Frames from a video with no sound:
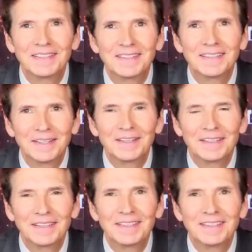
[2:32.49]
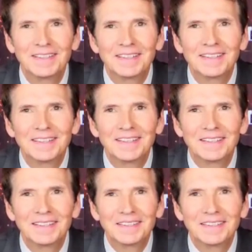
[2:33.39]

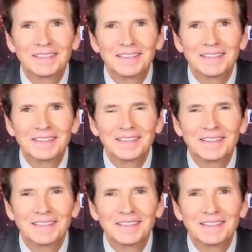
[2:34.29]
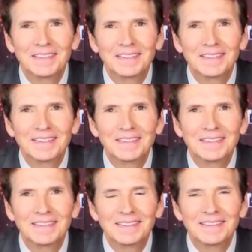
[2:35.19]

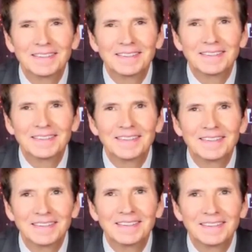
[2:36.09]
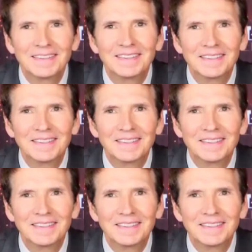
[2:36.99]
(silent)